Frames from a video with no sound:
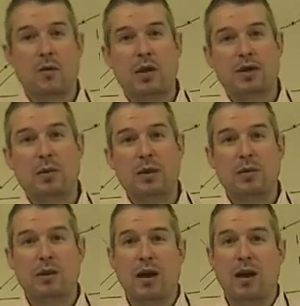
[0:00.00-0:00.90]
Welsh
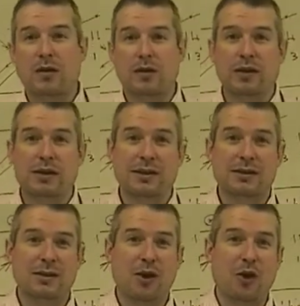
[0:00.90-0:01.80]
people are the
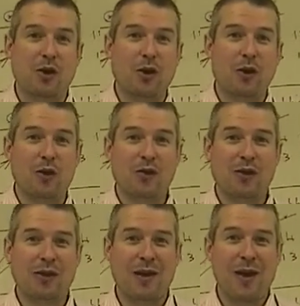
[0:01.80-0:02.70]
greatest on earth,
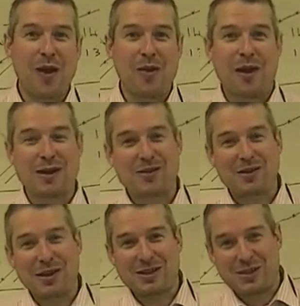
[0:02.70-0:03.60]
that's
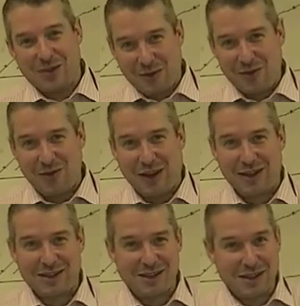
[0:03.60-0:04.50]
not necessarily a
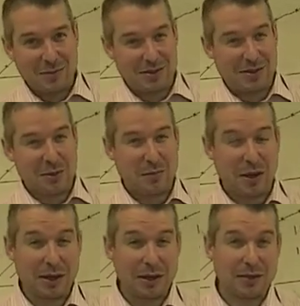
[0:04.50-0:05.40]
fact, is it? There's an
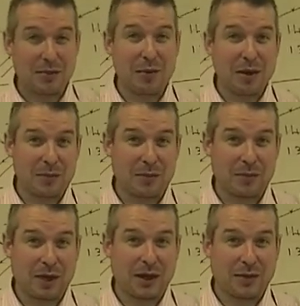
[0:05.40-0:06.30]
opinion of me.
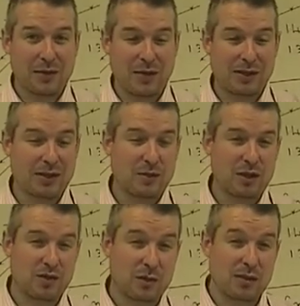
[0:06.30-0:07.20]
Okay? If I said the
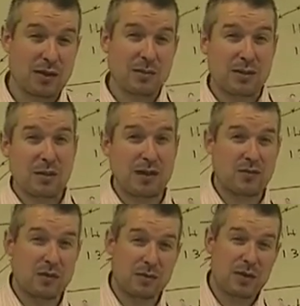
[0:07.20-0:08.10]
Welsh rugby team is the
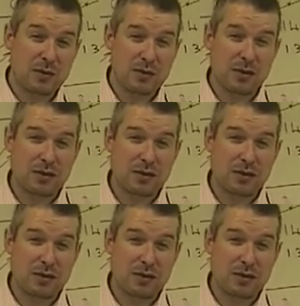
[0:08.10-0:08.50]
best rugby team in the